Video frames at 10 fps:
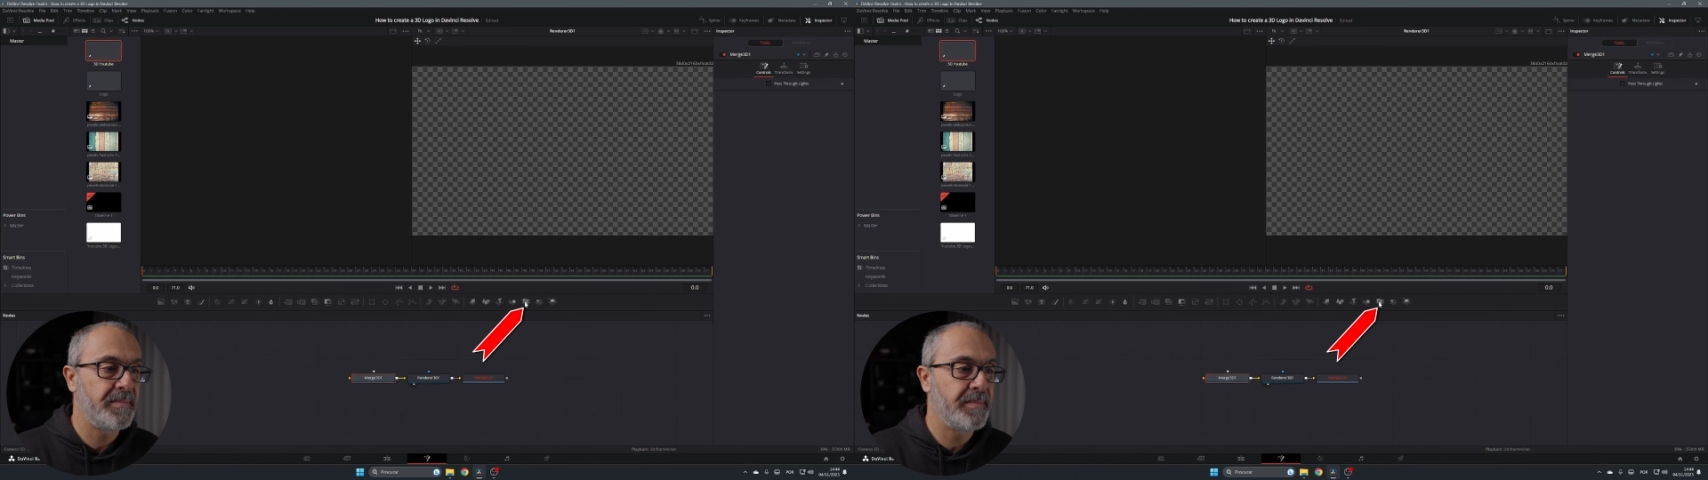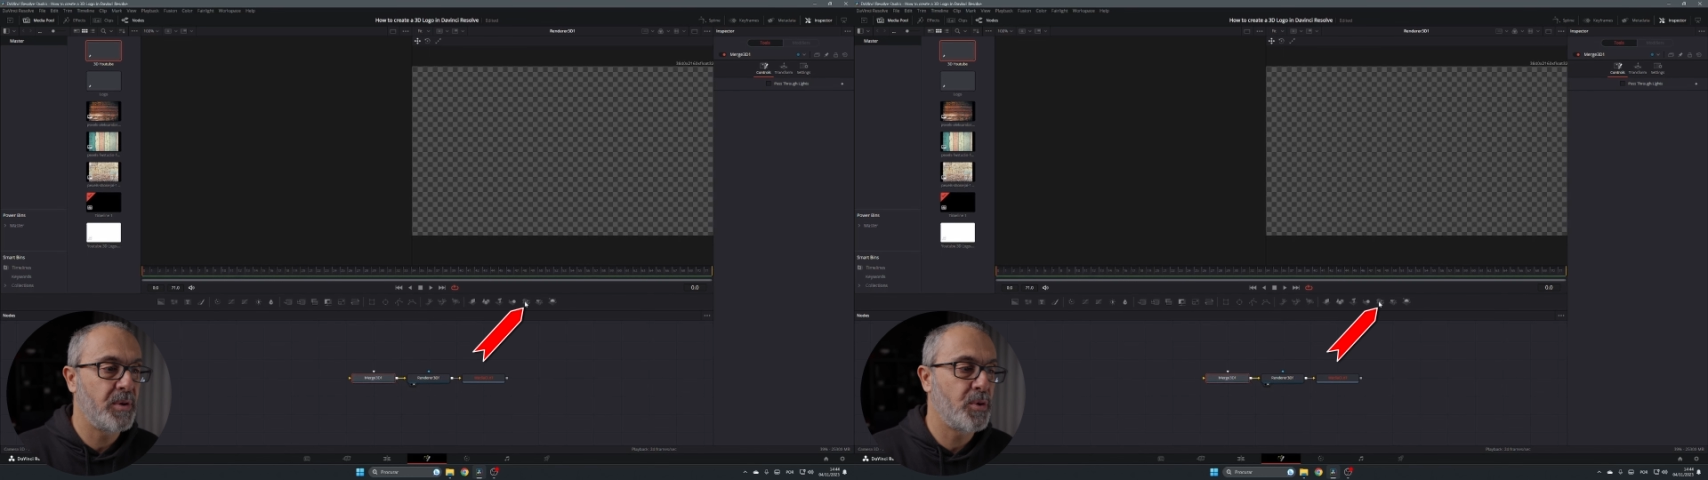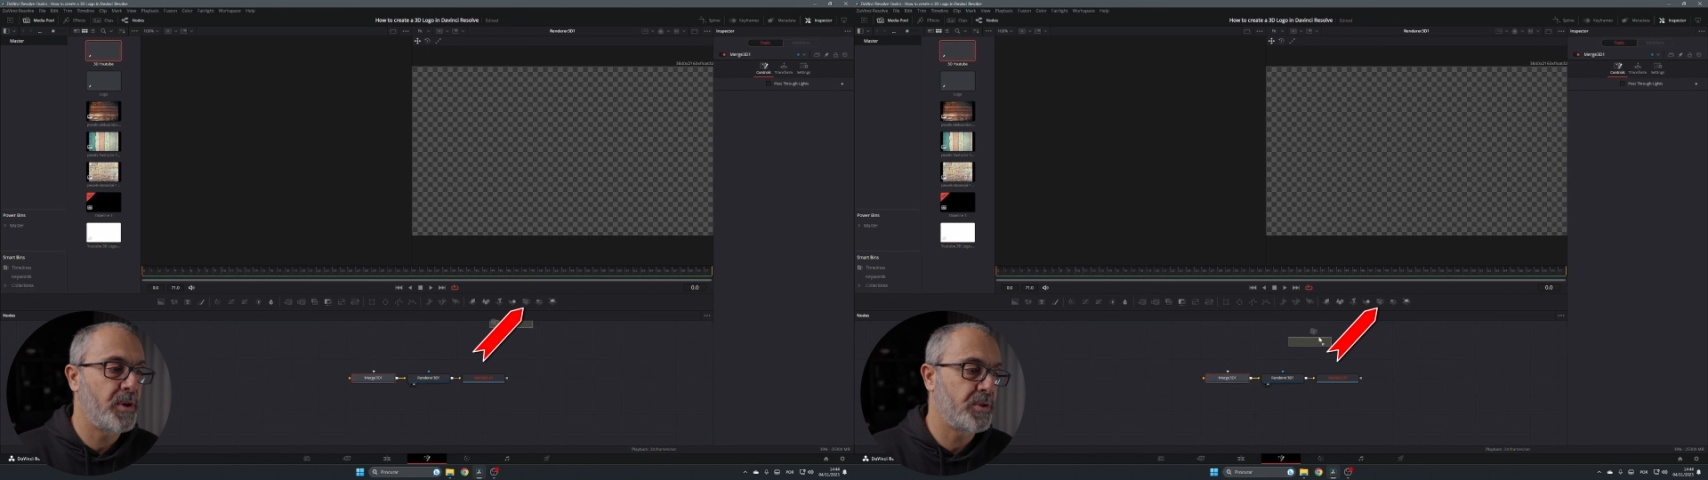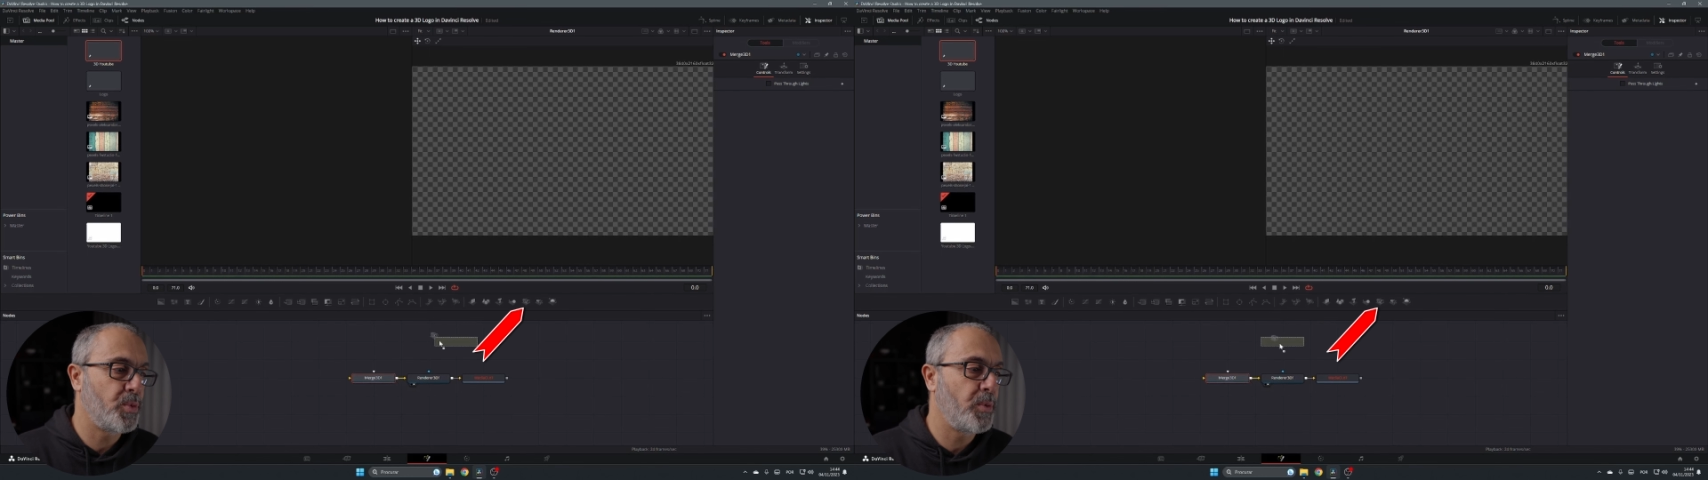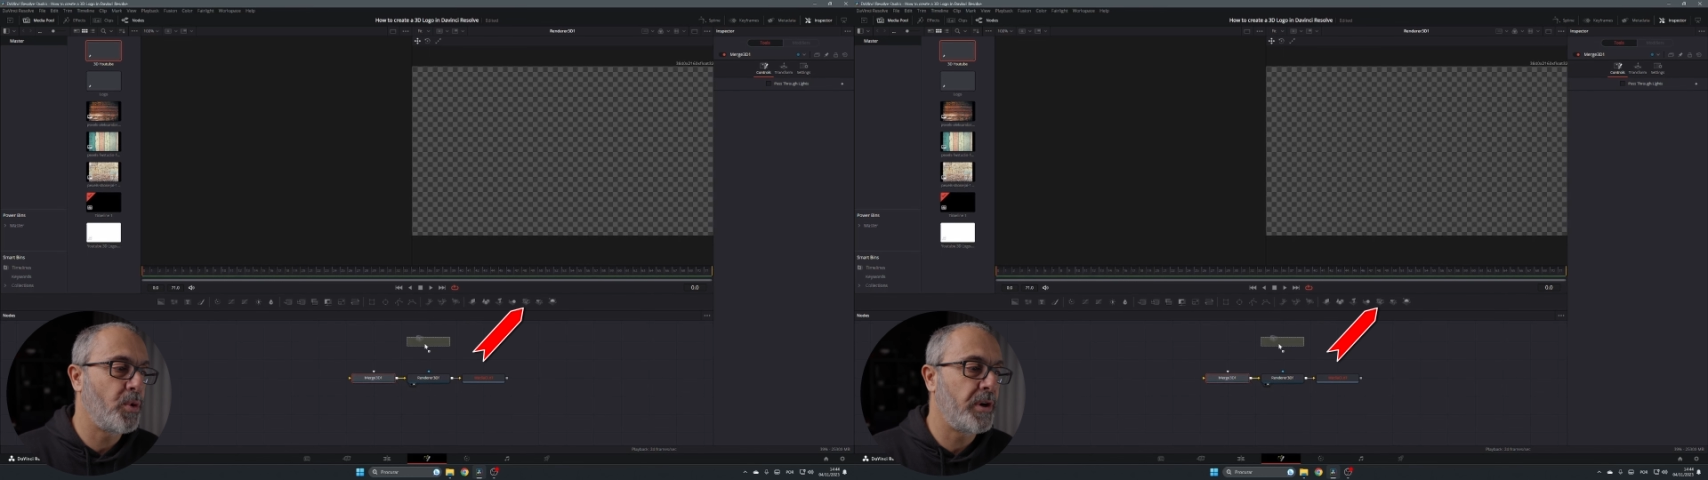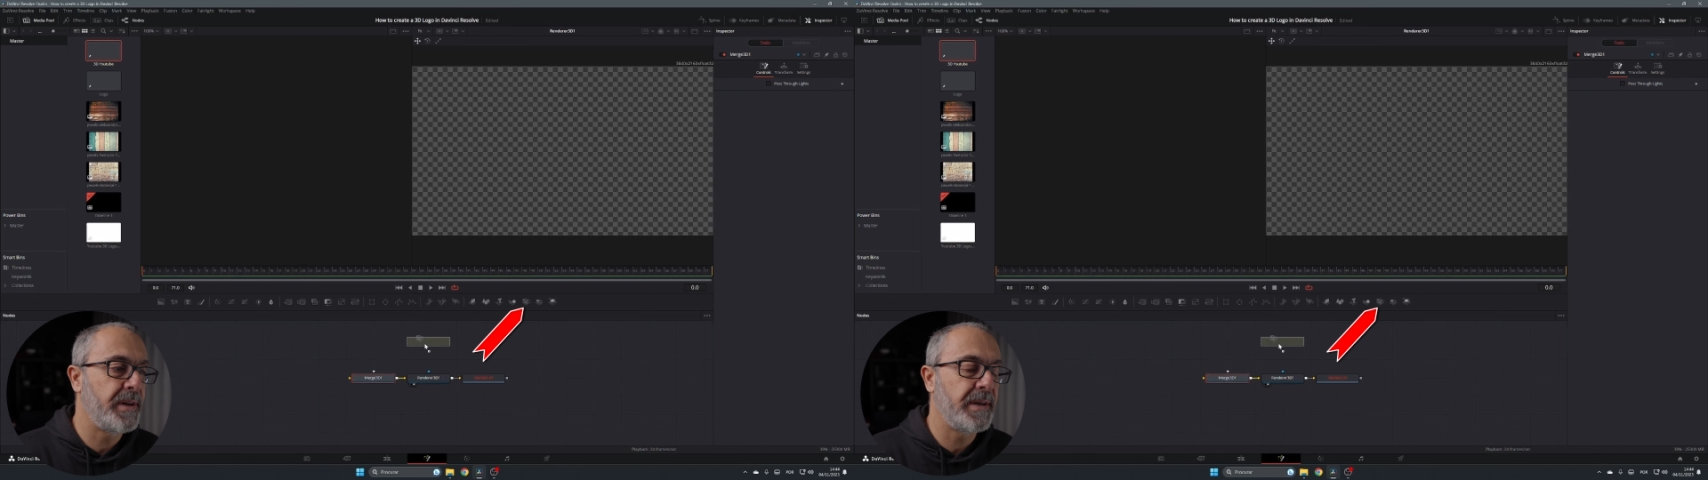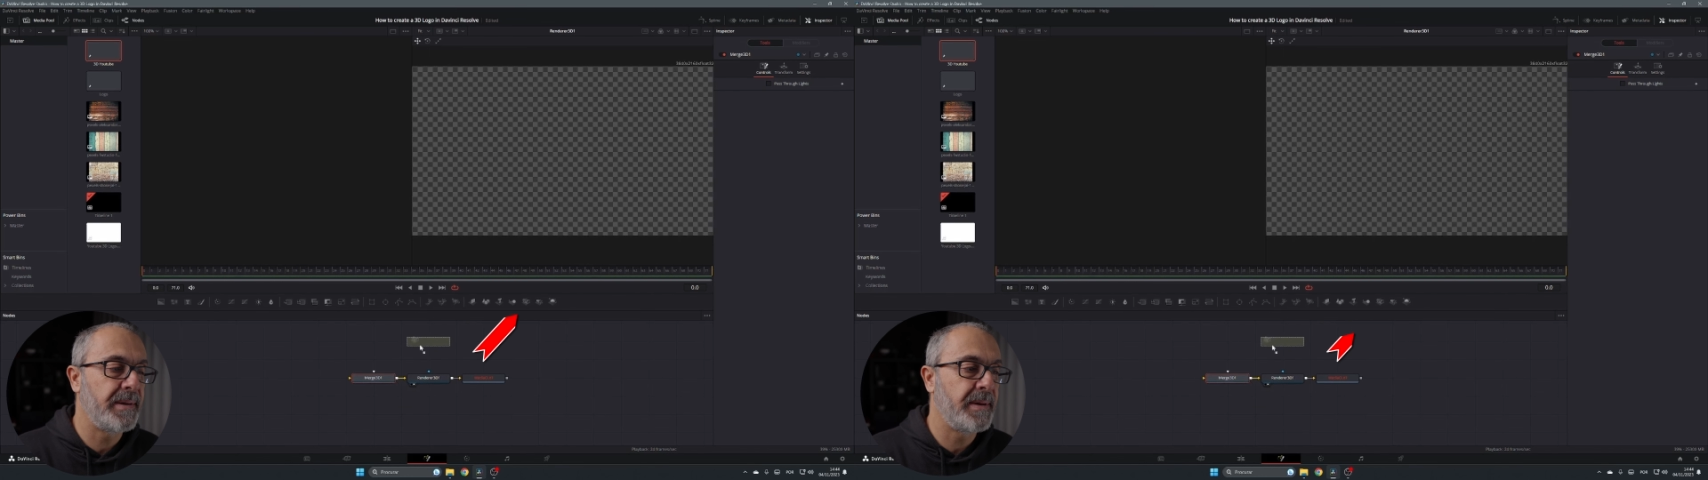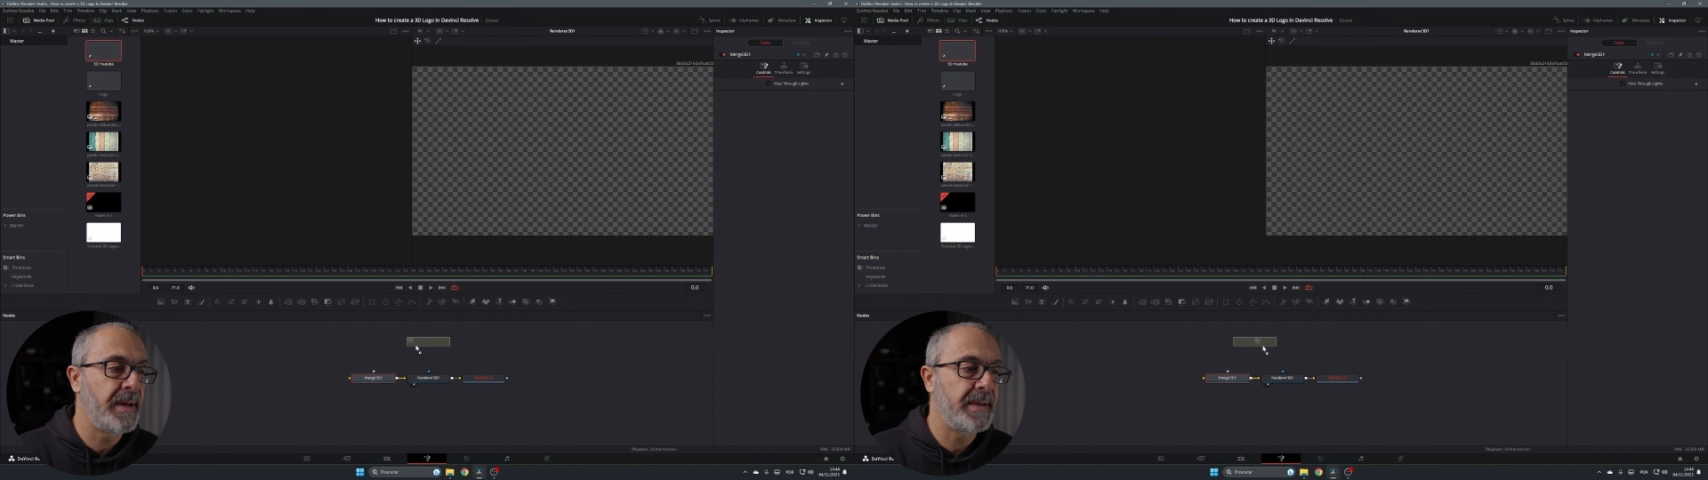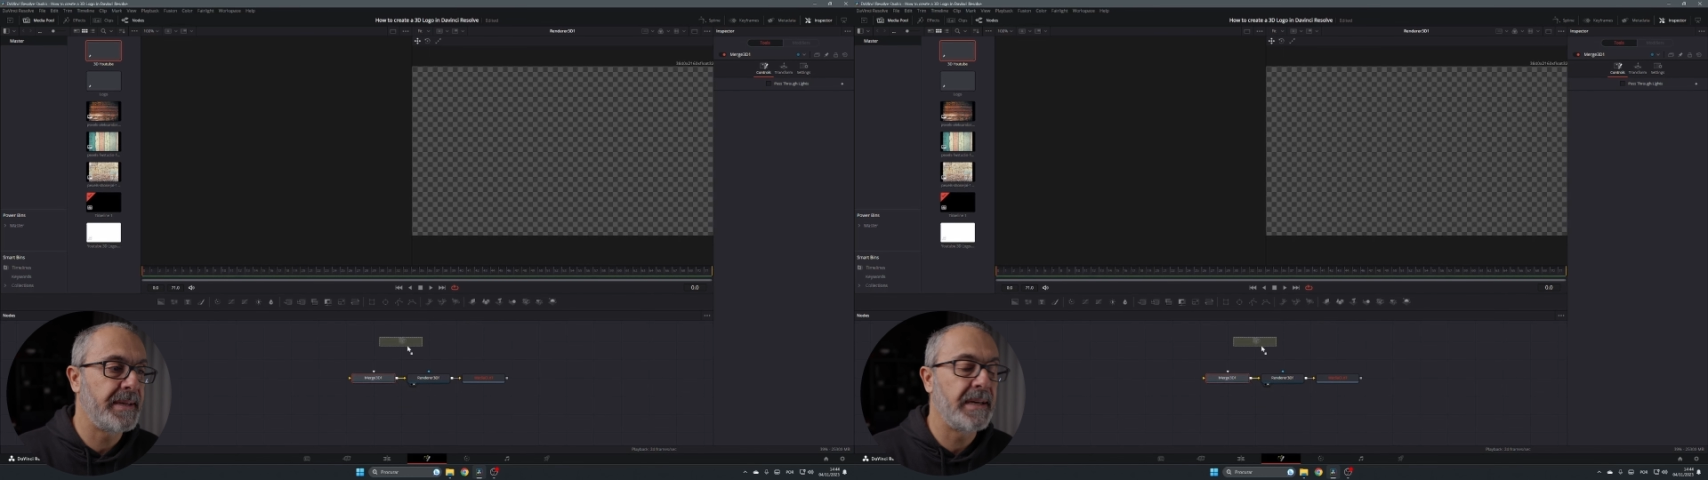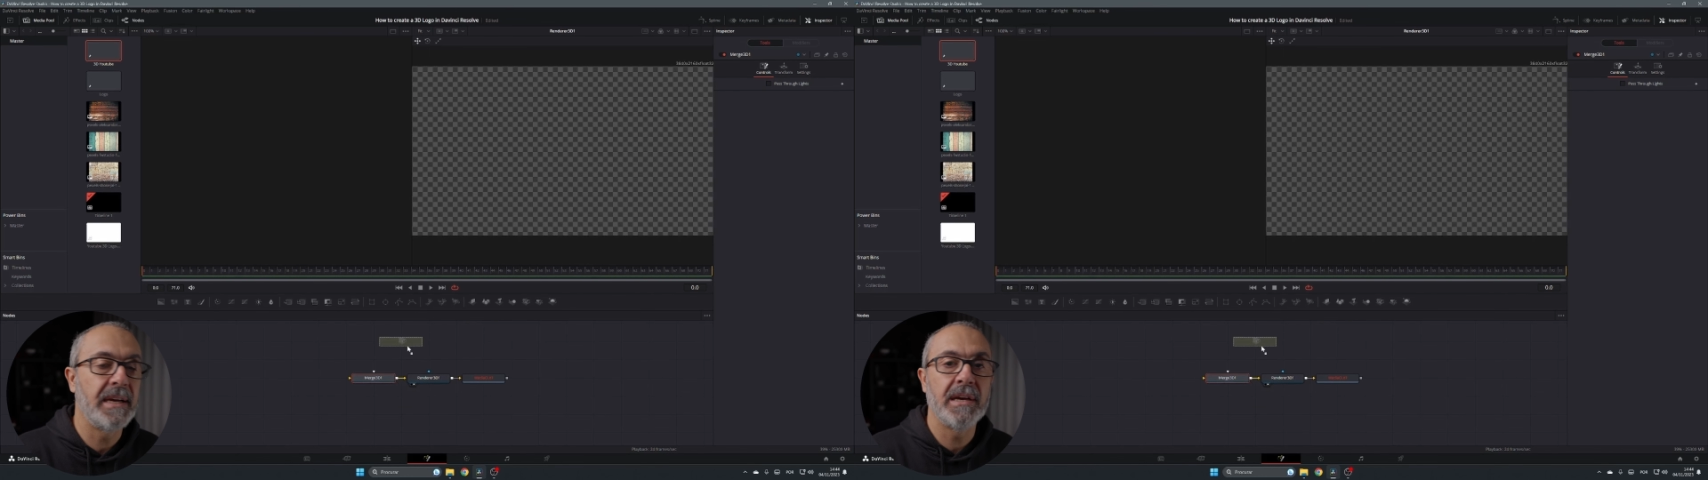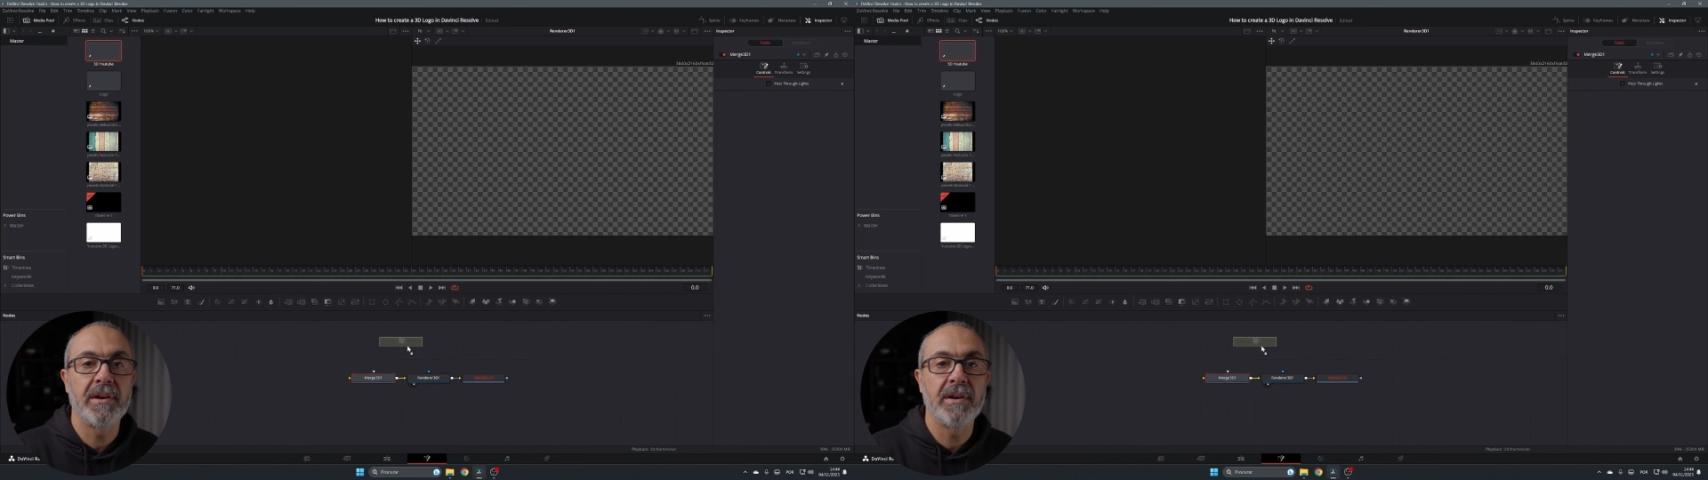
because we want to